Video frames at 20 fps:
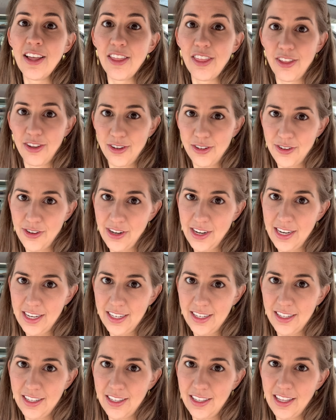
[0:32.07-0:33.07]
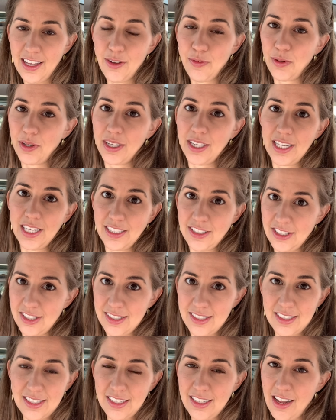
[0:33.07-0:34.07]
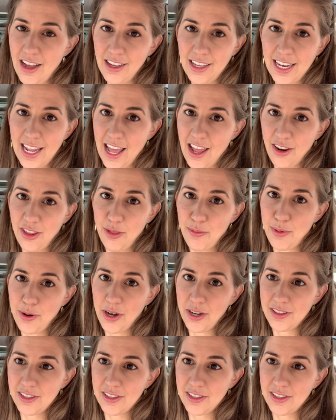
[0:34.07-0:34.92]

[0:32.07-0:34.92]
third grade, and we're gonna just knock it out of the park